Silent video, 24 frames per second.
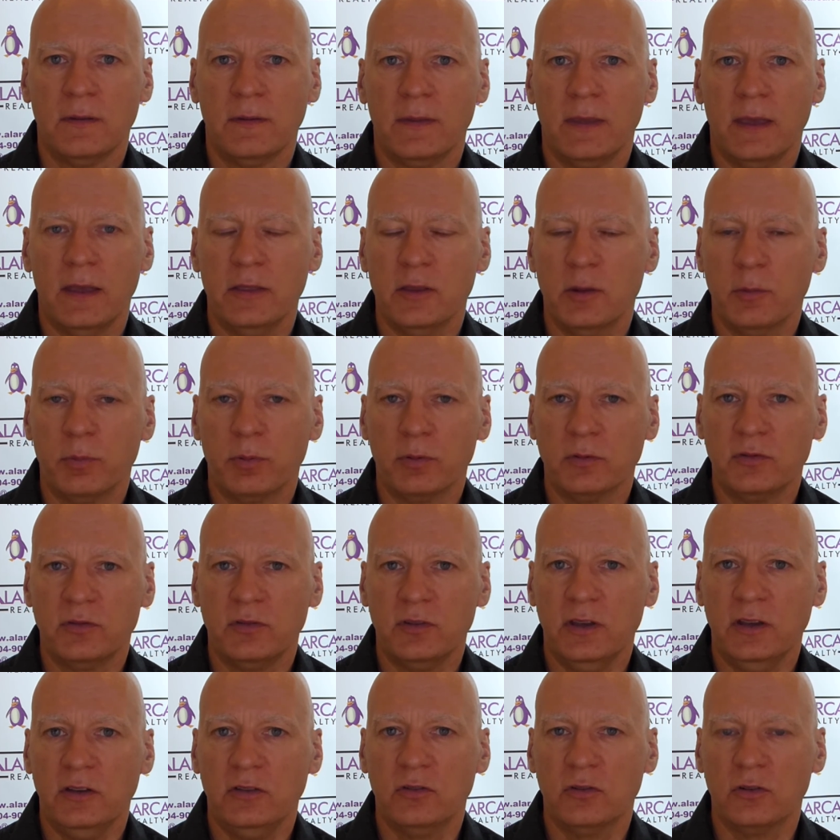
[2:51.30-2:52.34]
and the
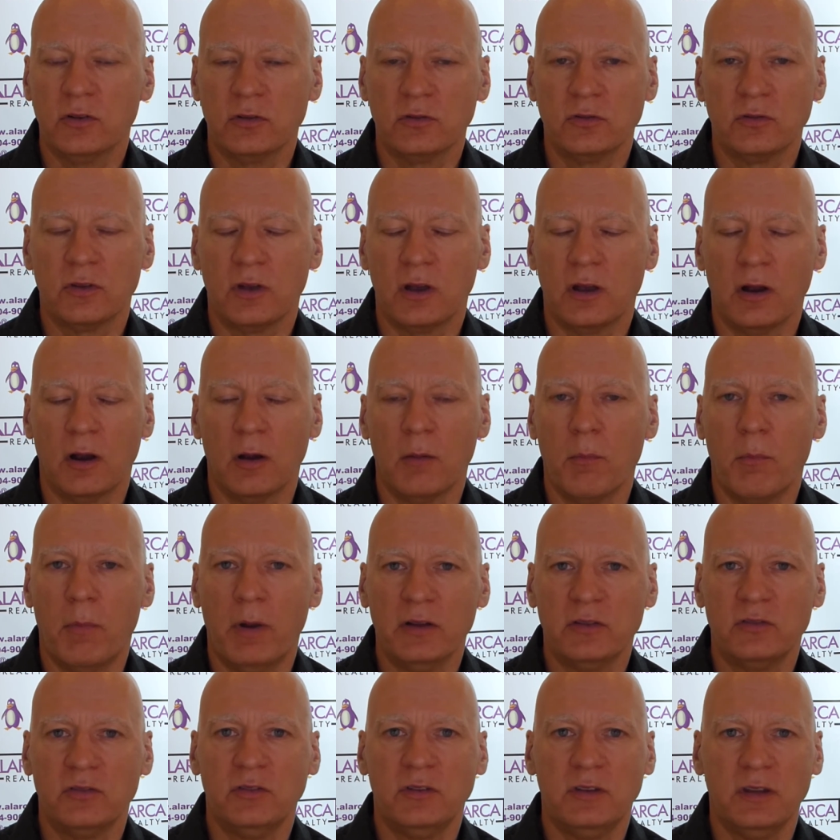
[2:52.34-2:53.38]
procedures are
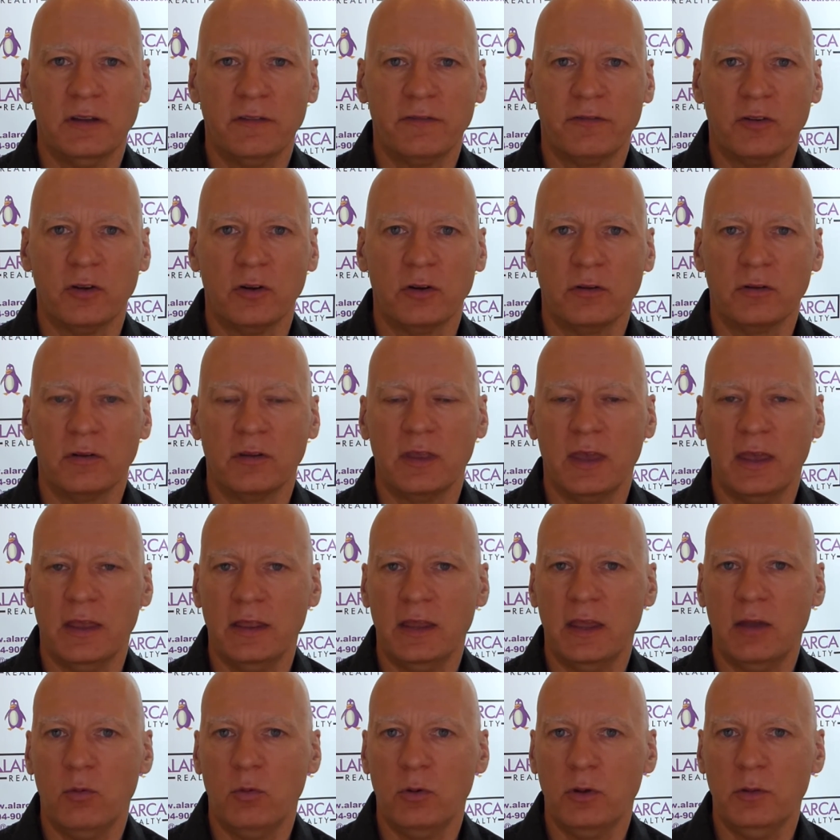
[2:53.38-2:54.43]
much different than
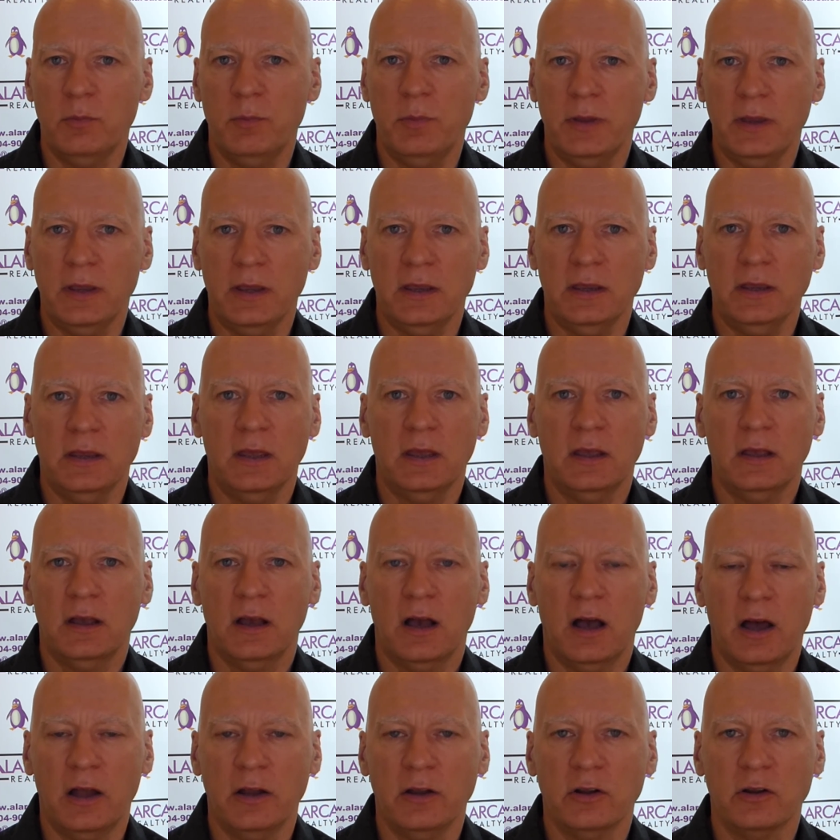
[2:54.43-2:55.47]
they would be
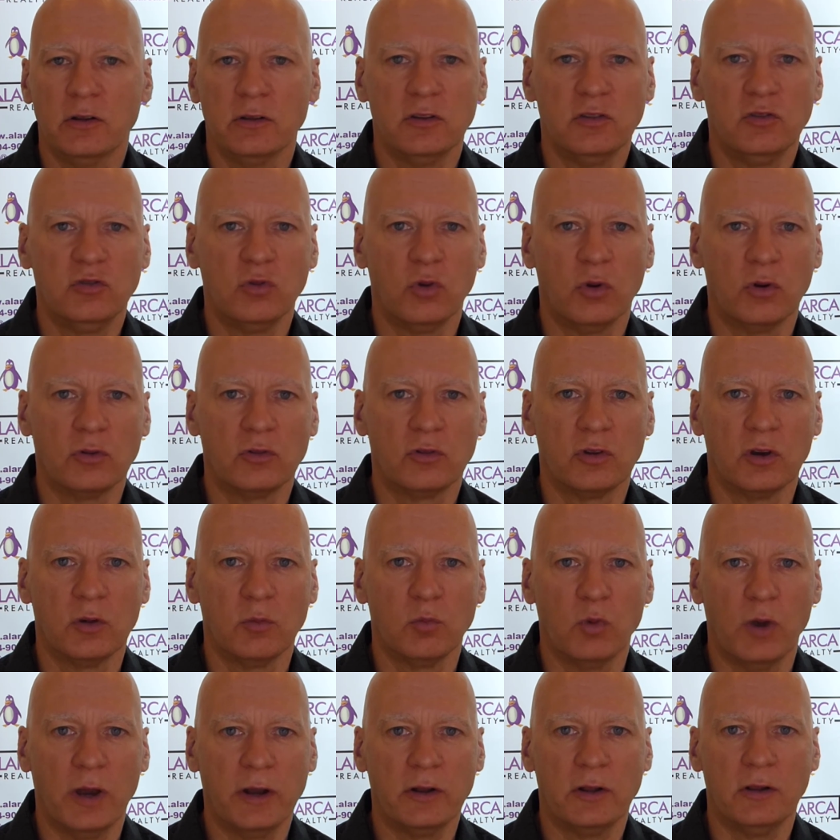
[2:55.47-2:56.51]
under the
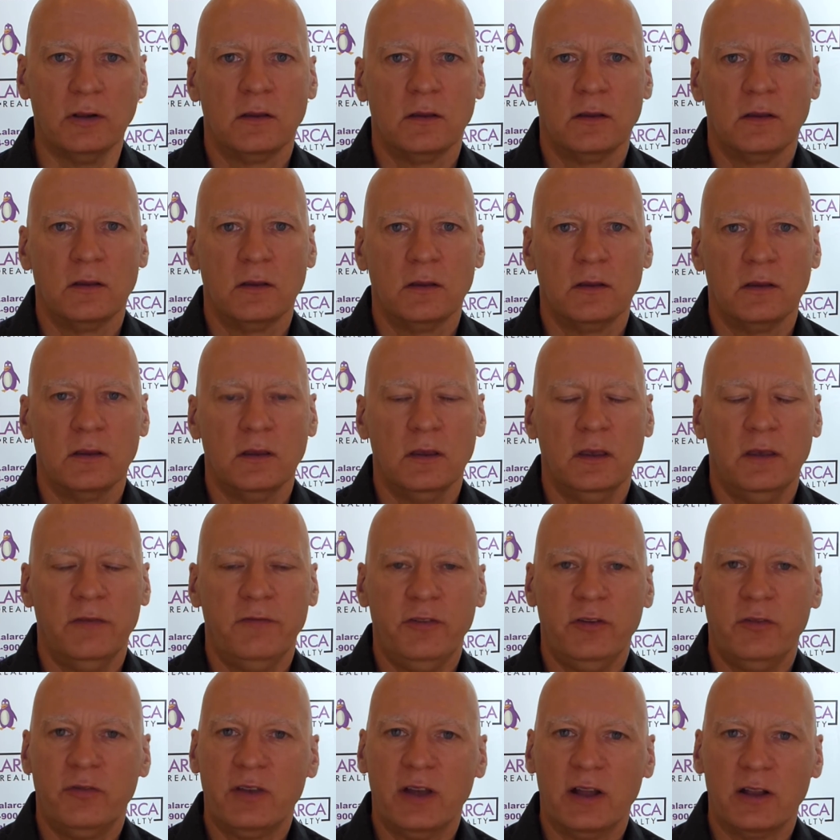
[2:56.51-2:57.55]
short-term rental.
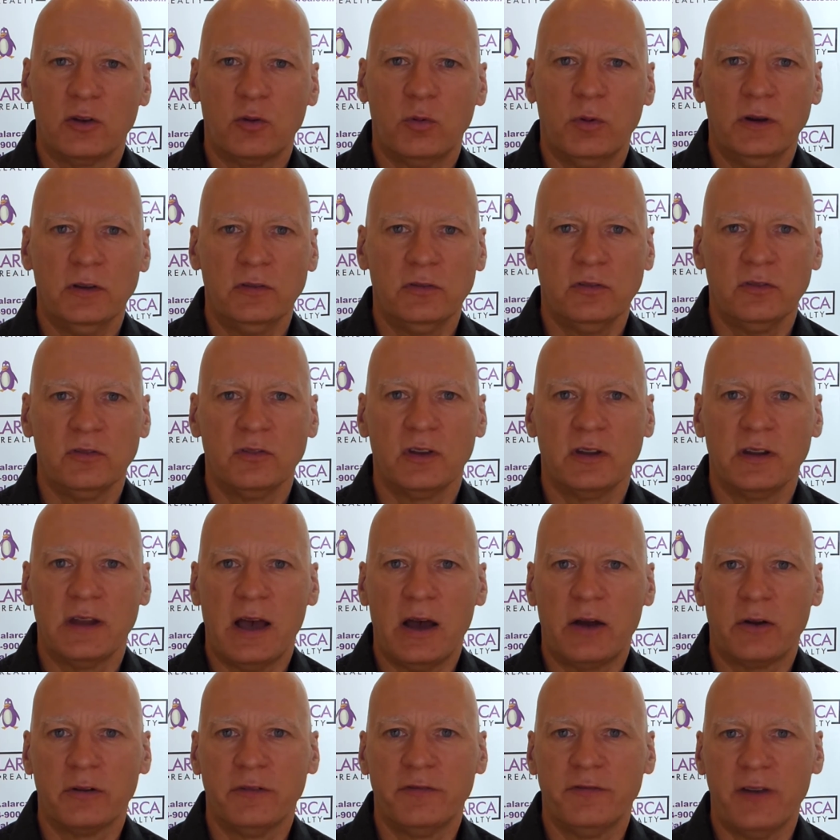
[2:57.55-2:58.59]
If you've got questions on
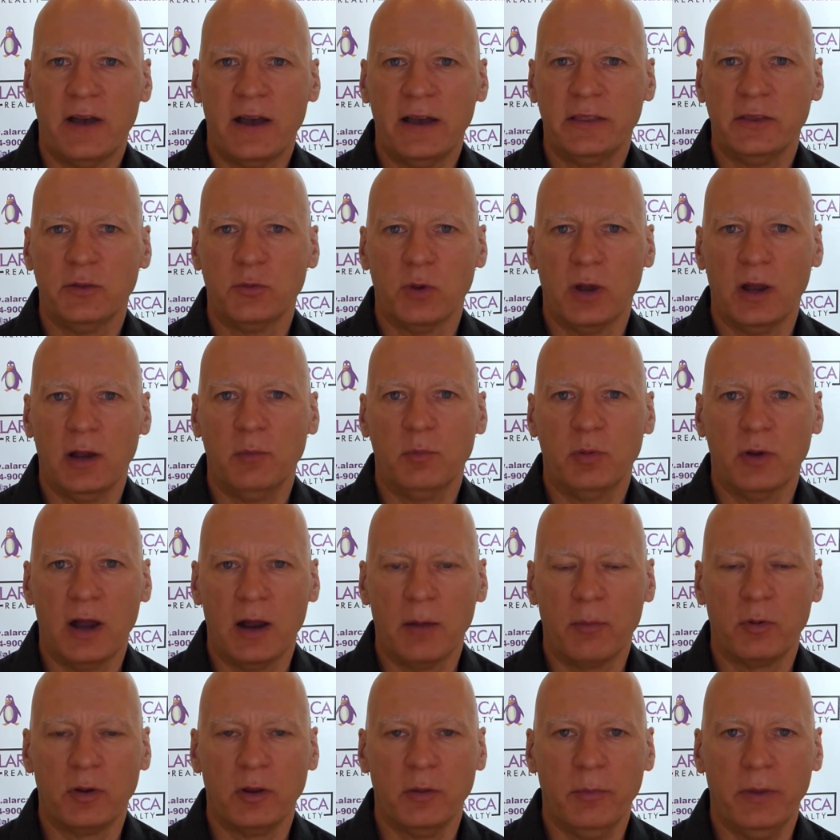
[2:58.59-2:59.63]
how to find the right
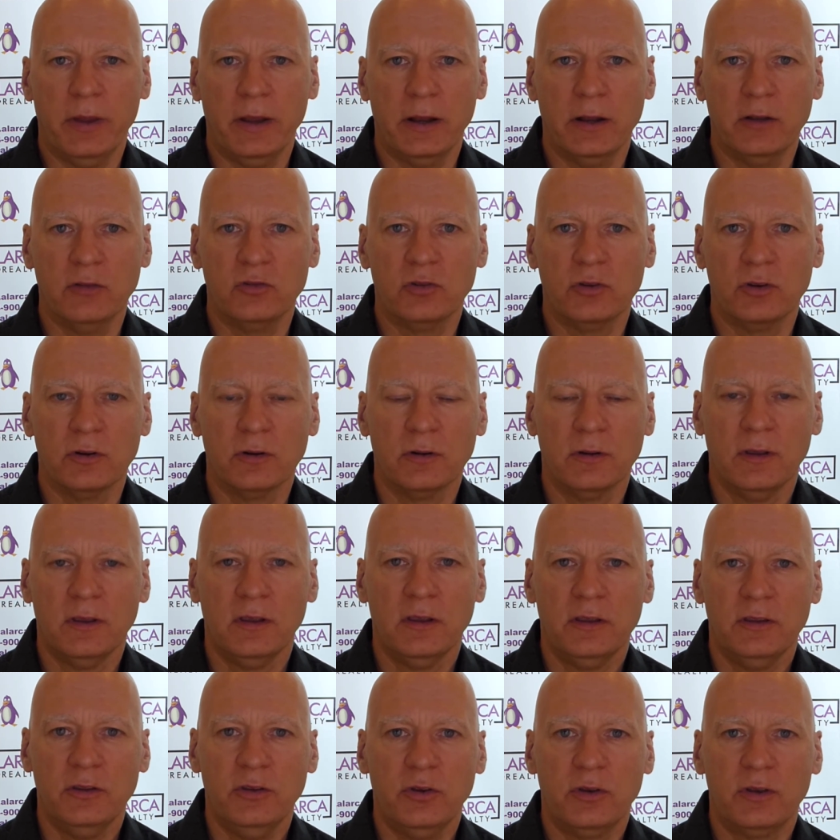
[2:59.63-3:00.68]
property manager,
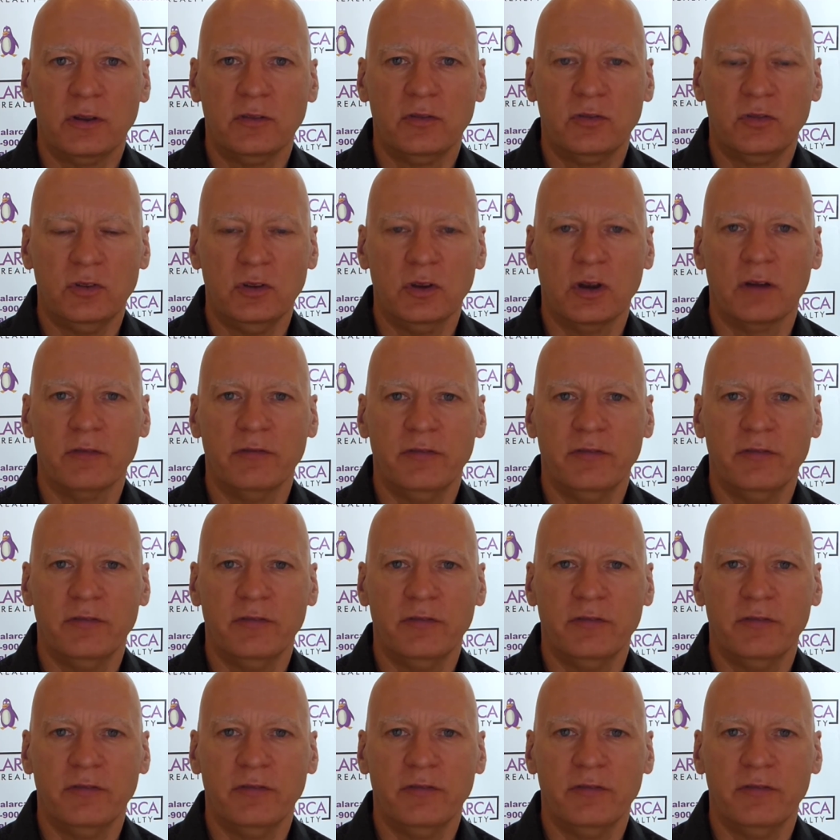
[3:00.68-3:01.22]
you can see our